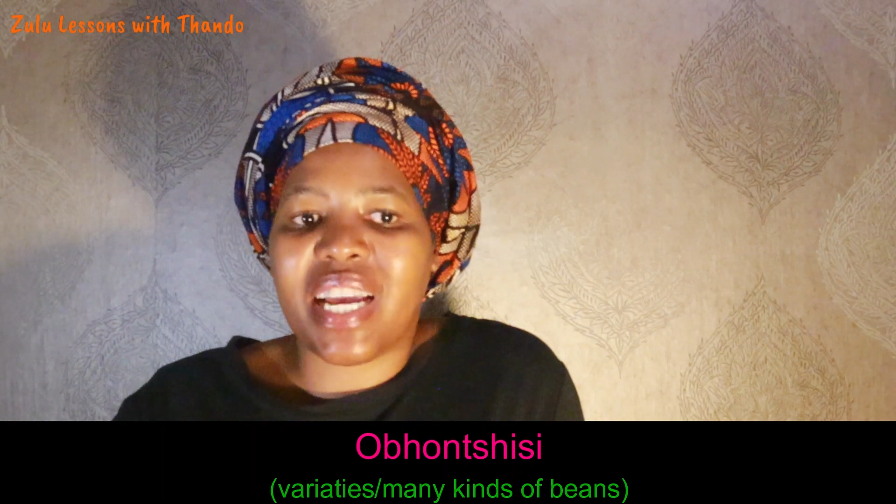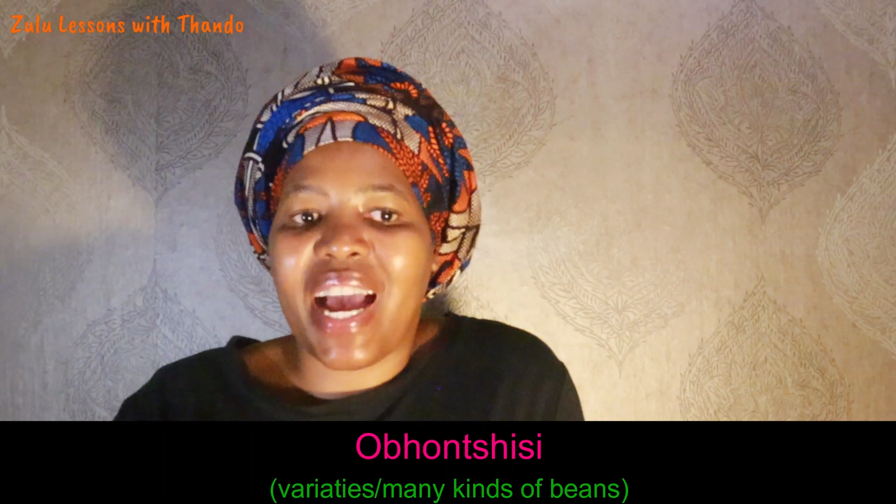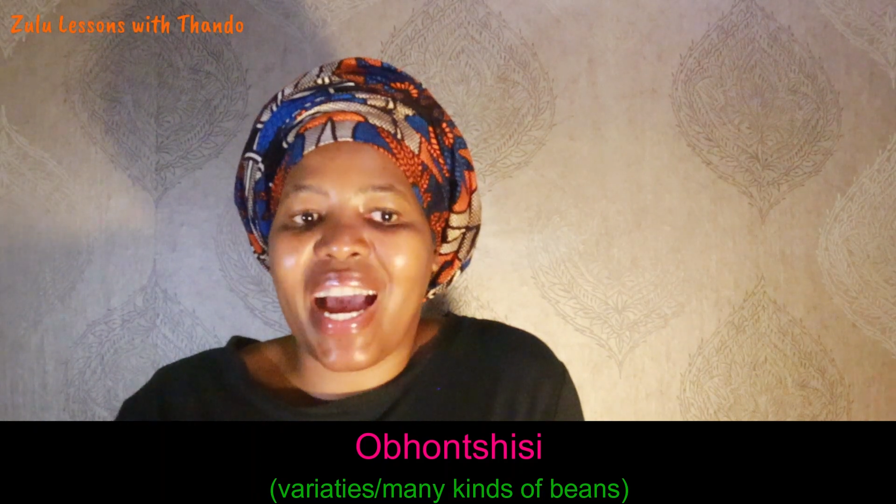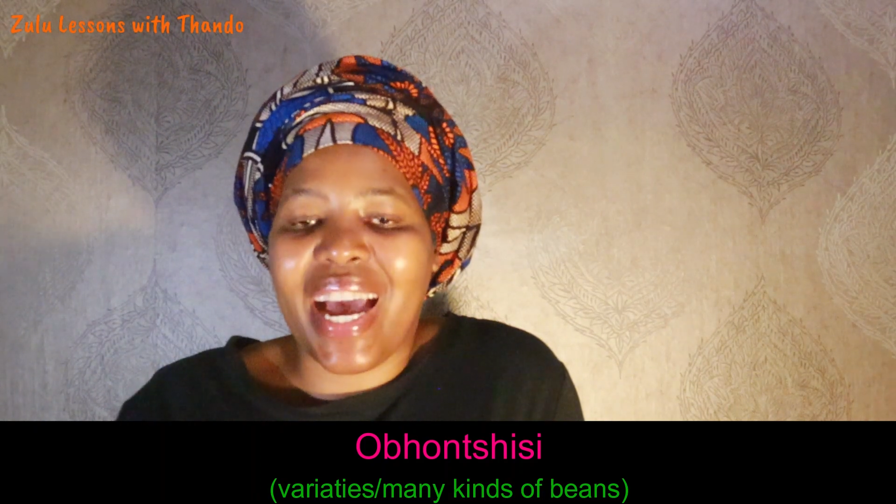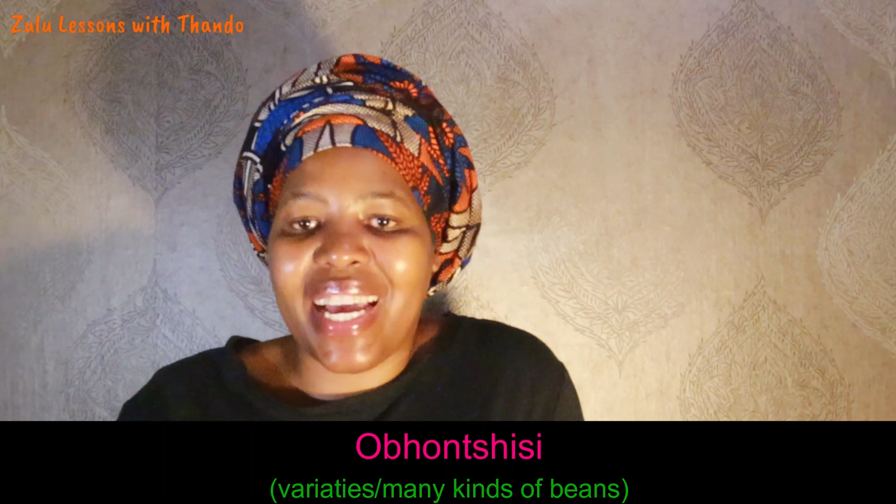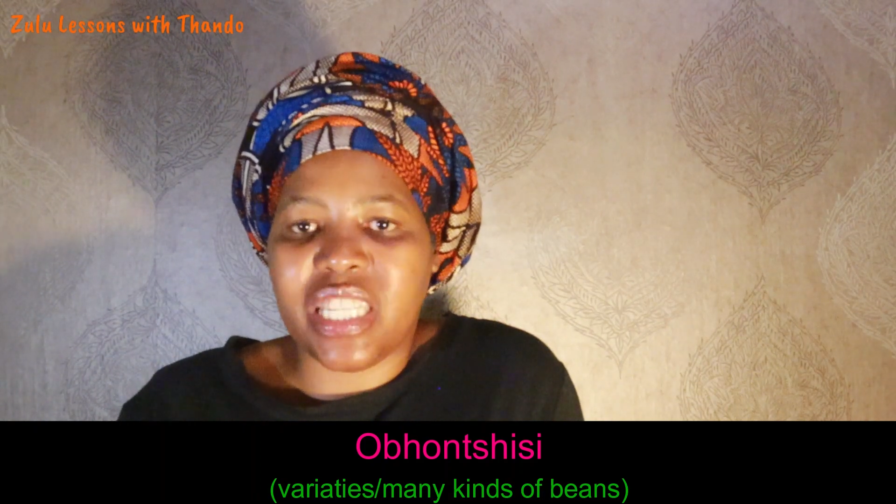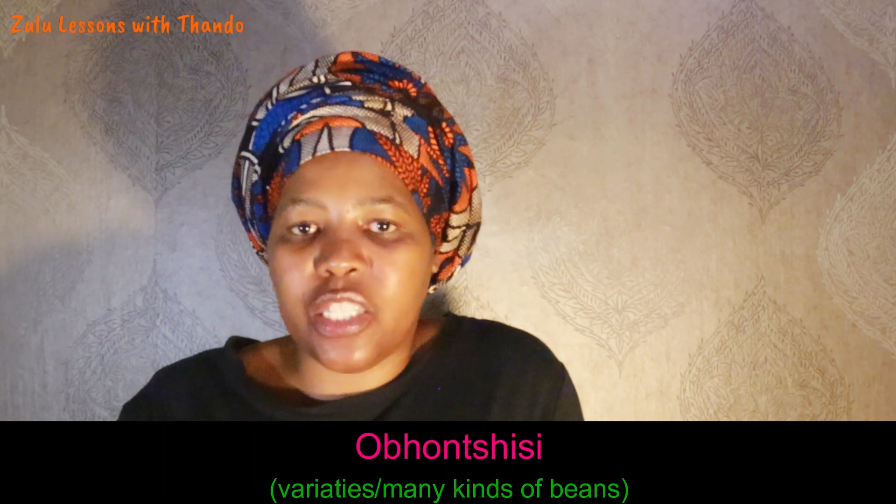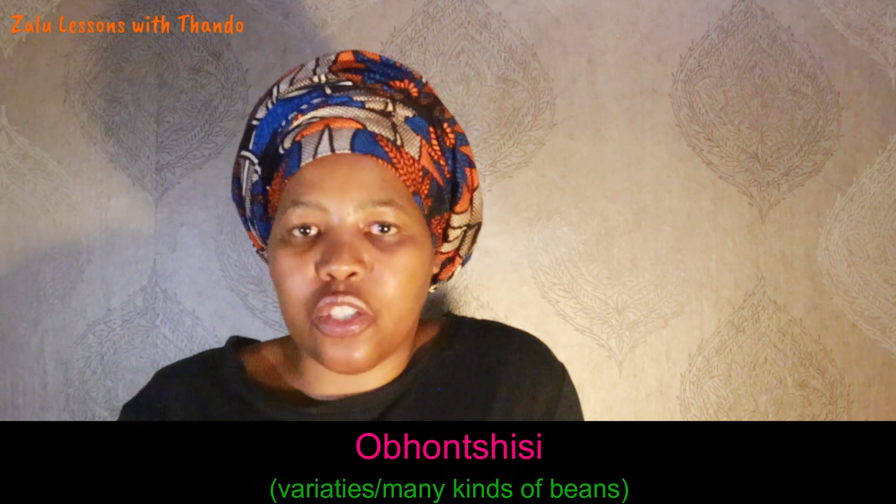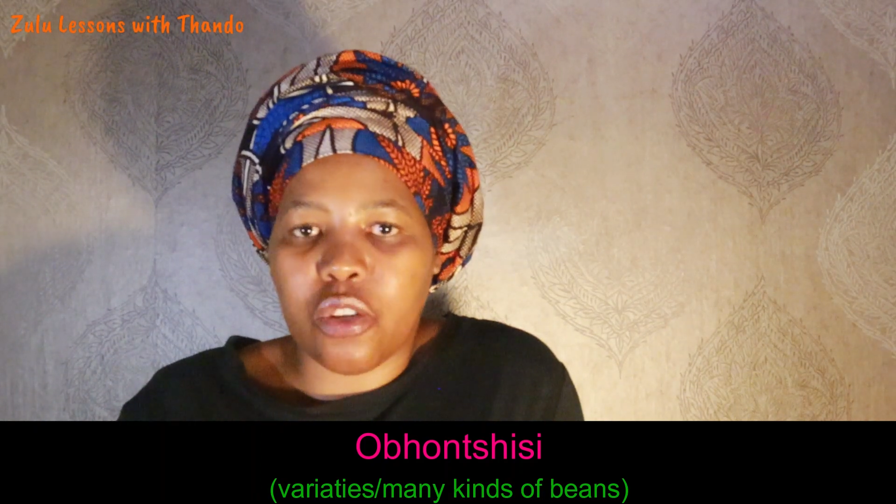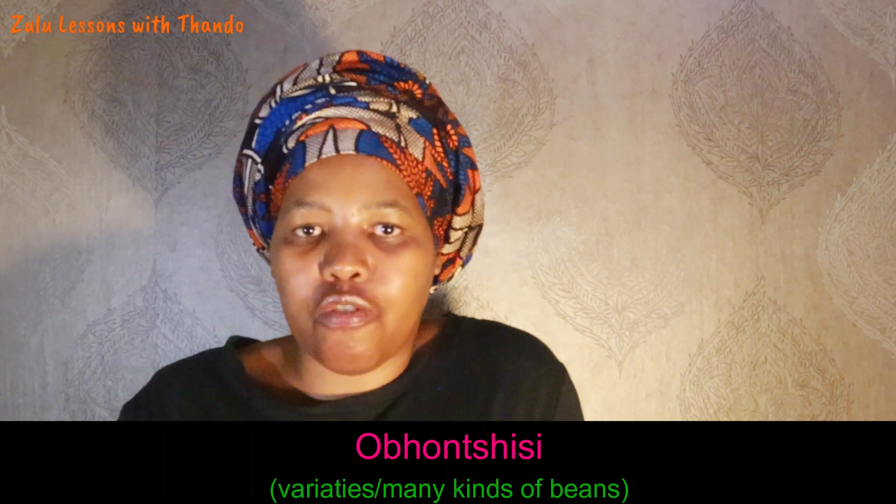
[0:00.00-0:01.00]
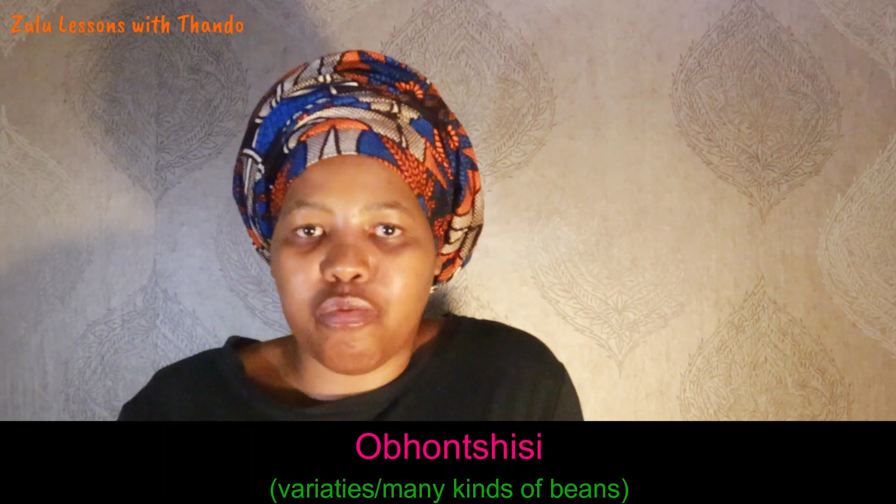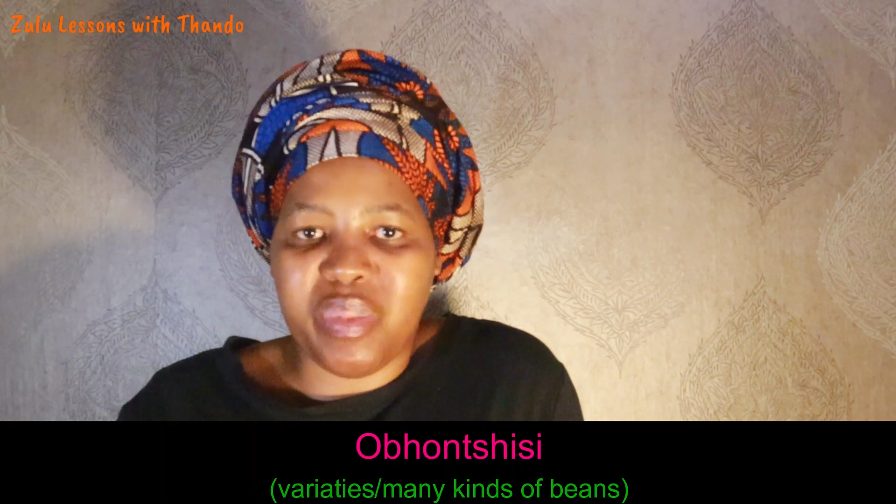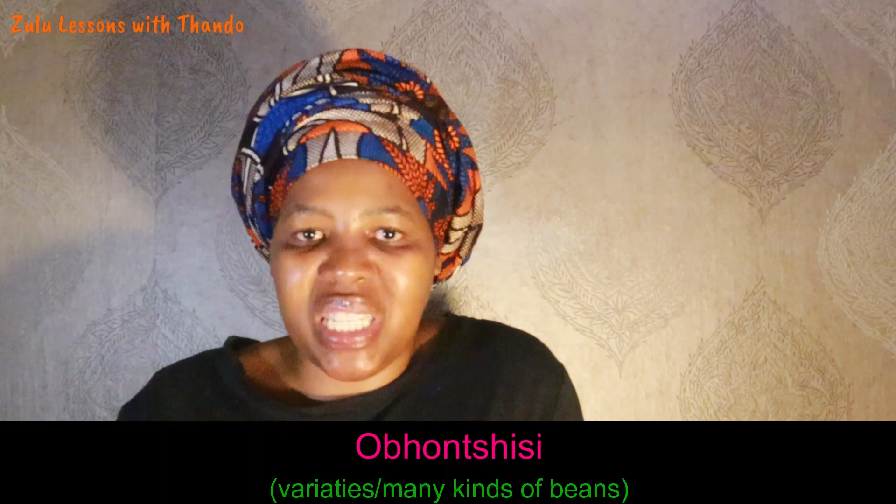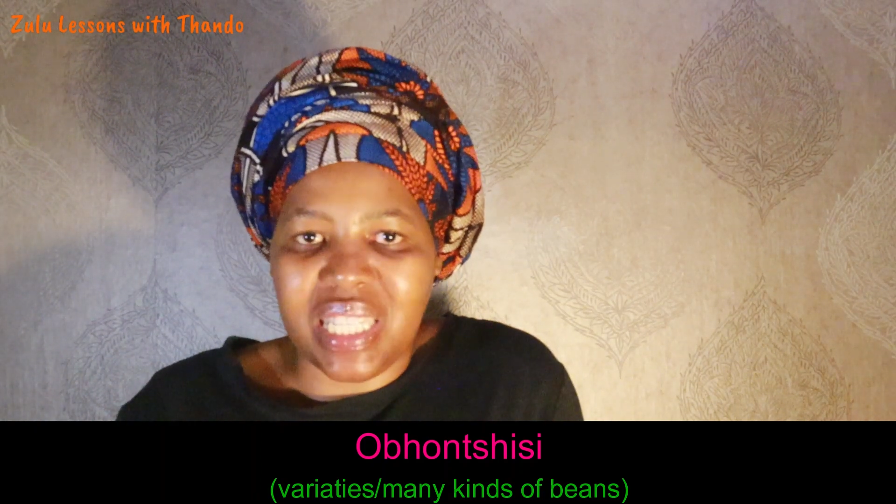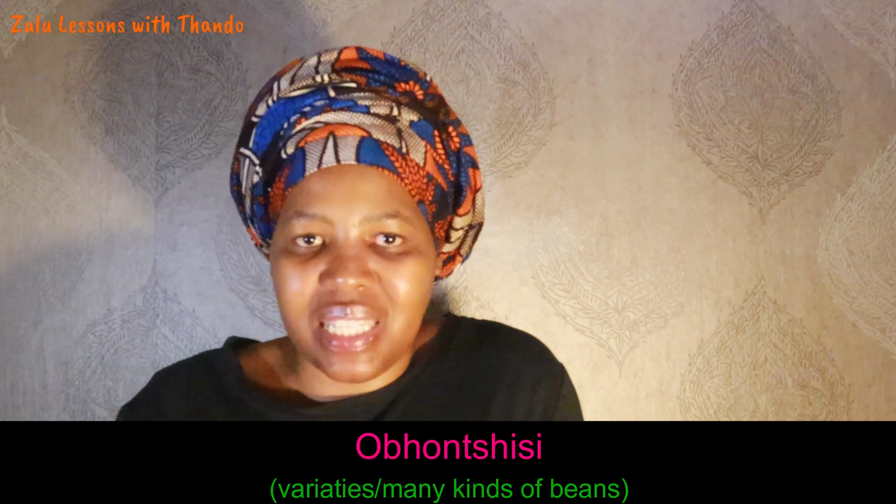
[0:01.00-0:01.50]
kinds of
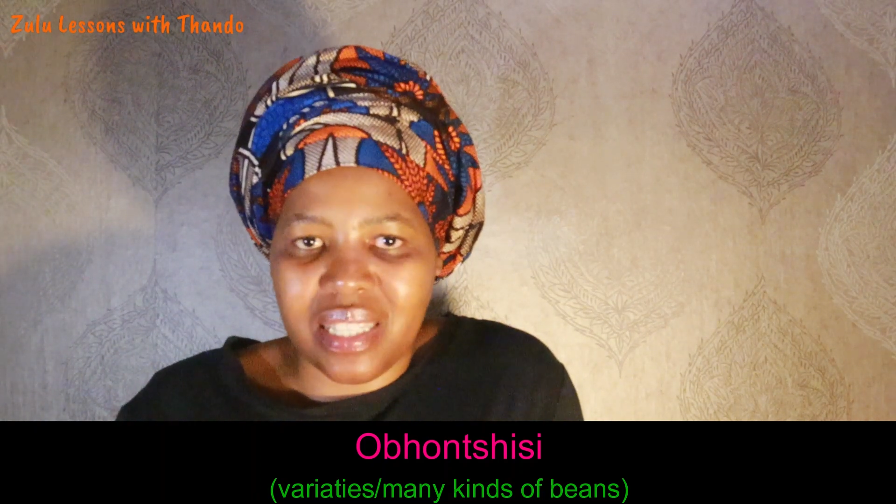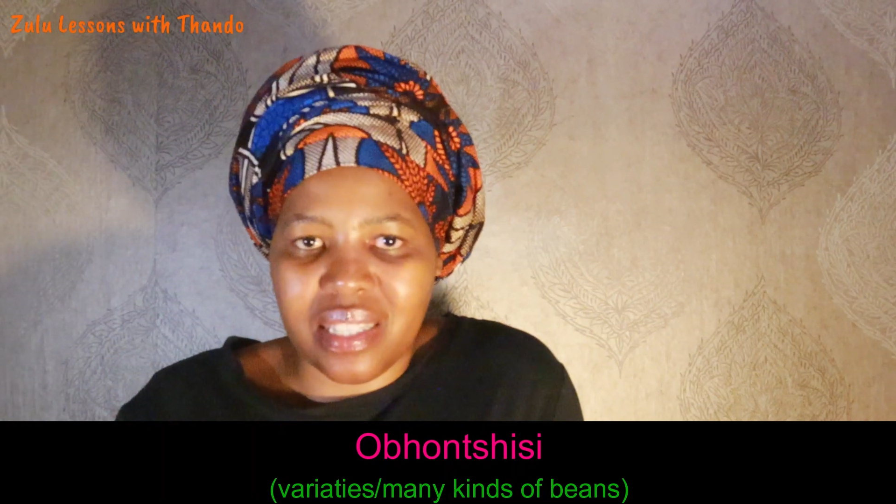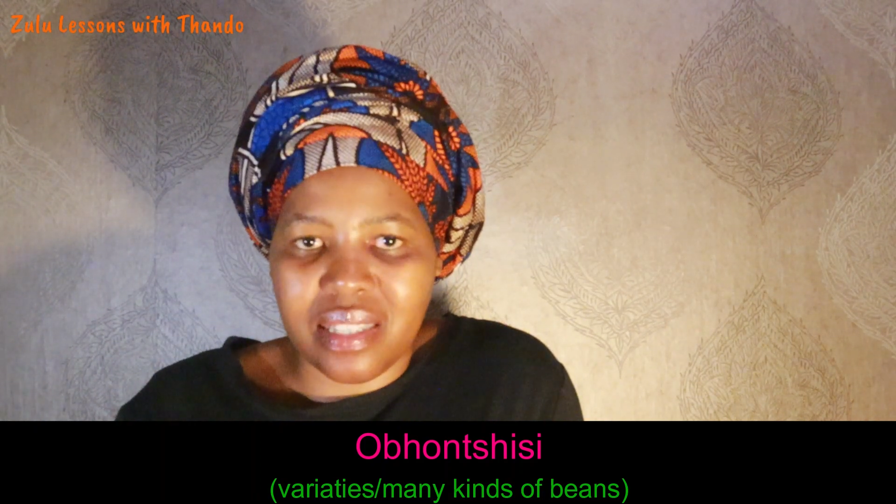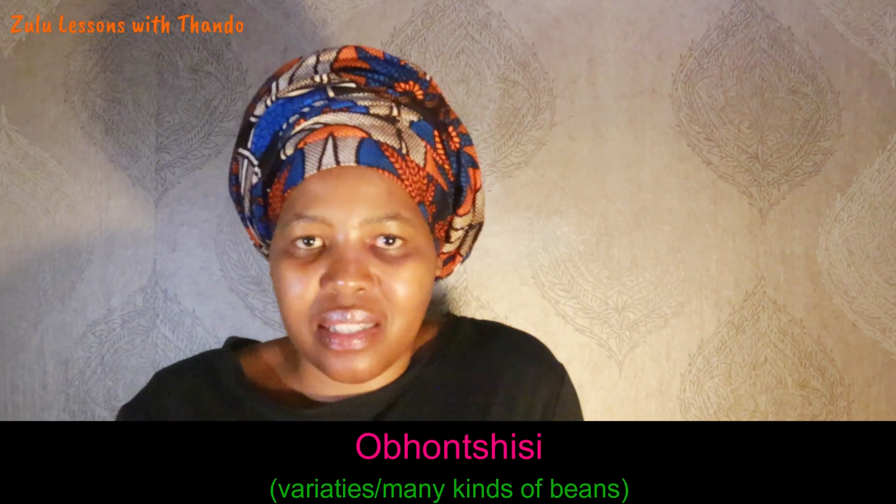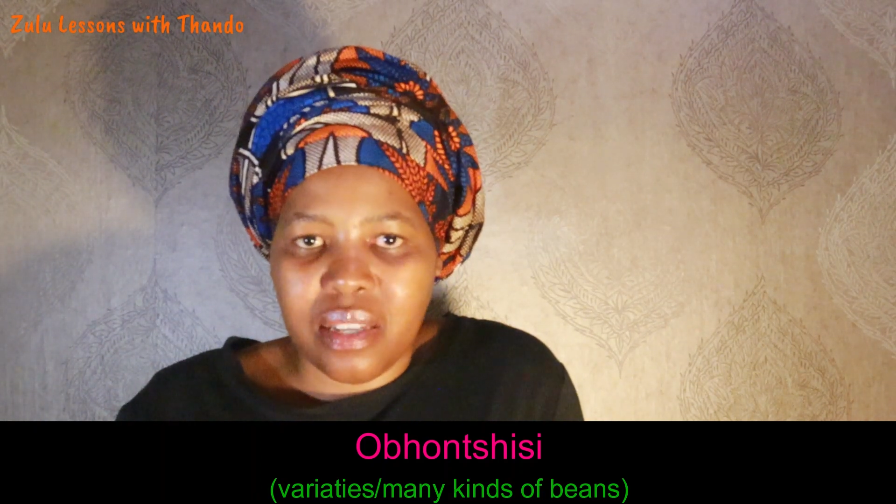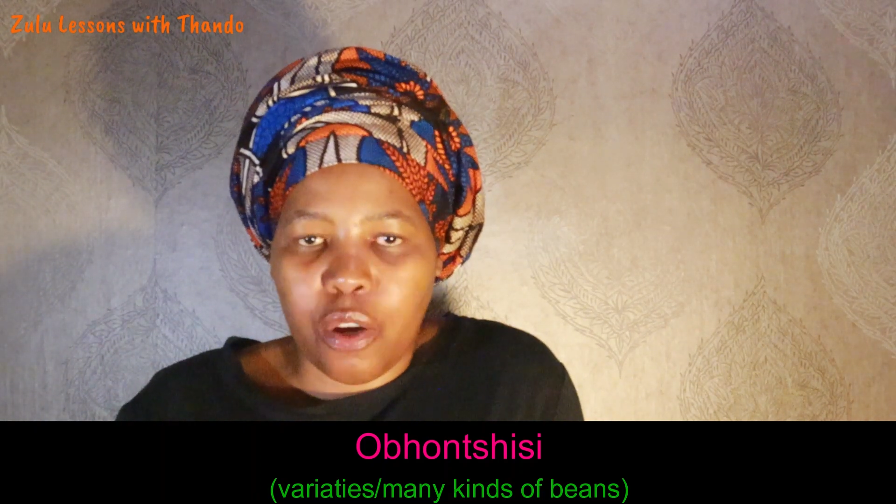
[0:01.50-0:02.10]
beans.